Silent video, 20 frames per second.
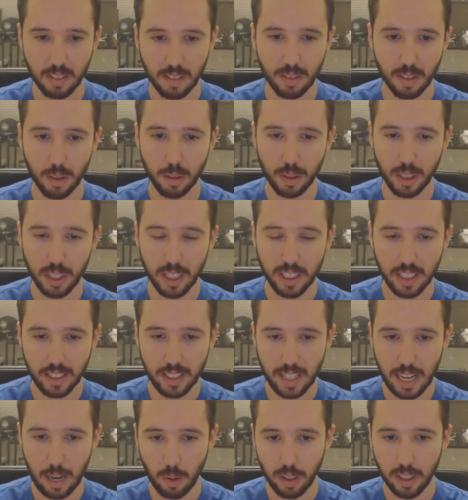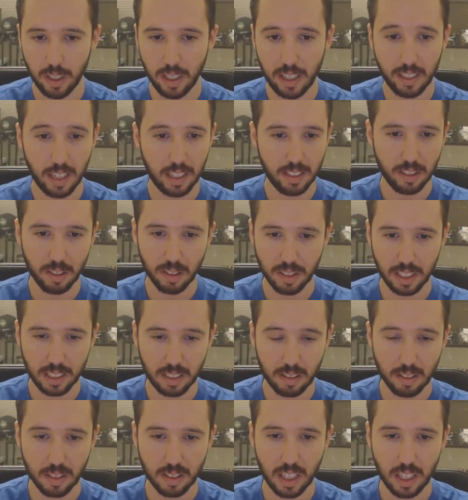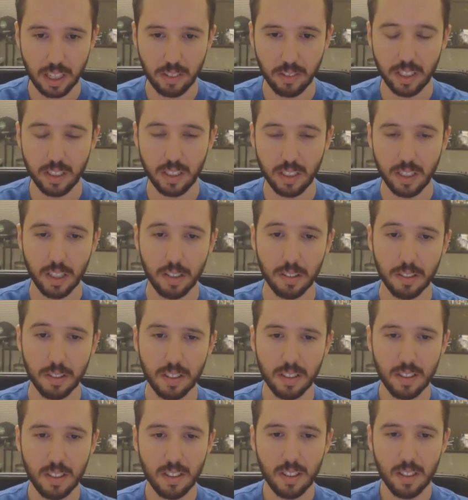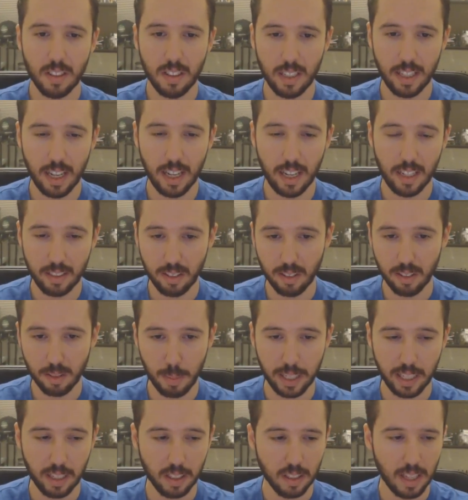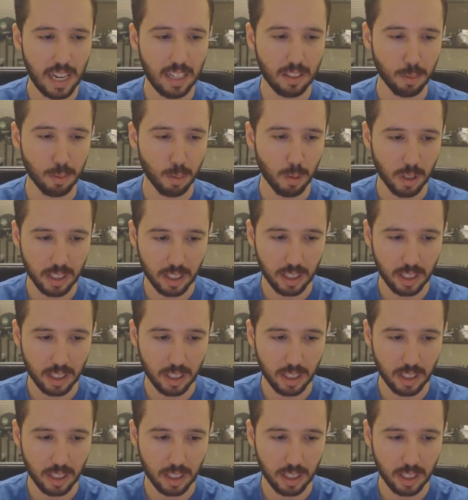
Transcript: It's so good that that one I, I just like to save it, you know, and not and just make it last more.